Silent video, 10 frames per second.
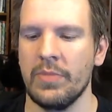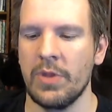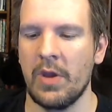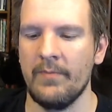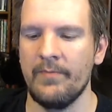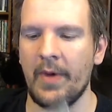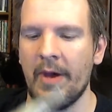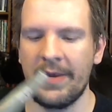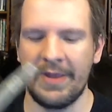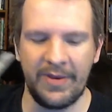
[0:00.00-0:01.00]

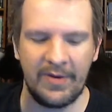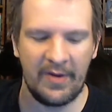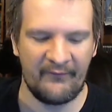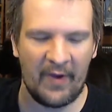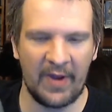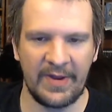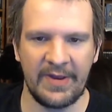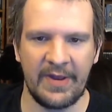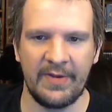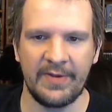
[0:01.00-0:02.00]
But ended up finding
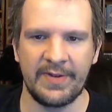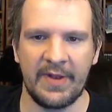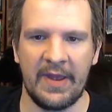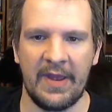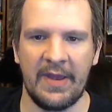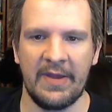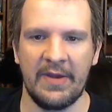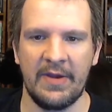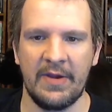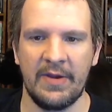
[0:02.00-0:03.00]
this,
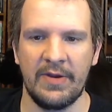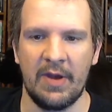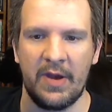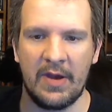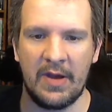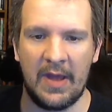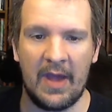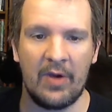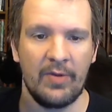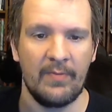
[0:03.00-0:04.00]
and
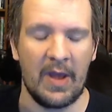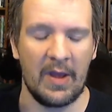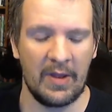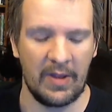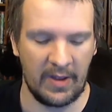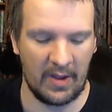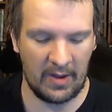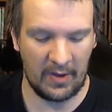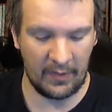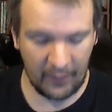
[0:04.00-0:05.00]
out of
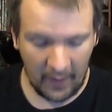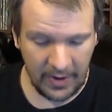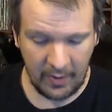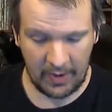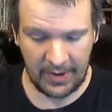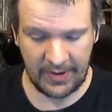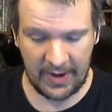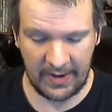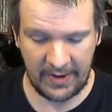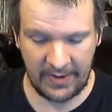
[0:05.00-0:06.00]
my trade credit
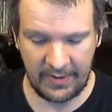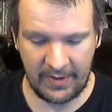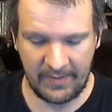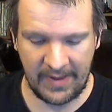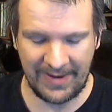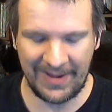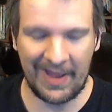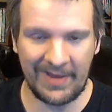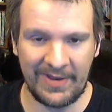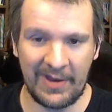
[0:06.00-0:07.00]
that I ended up getting,
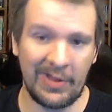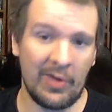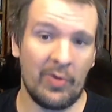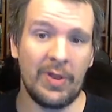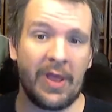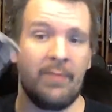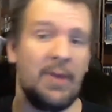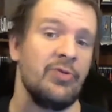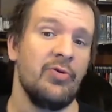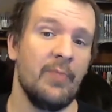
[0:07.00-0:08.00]
I technically only had to
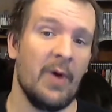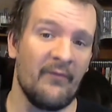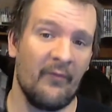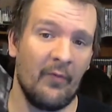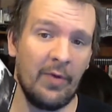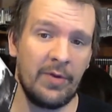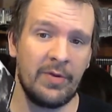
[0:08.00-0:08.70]
pay $2 for it.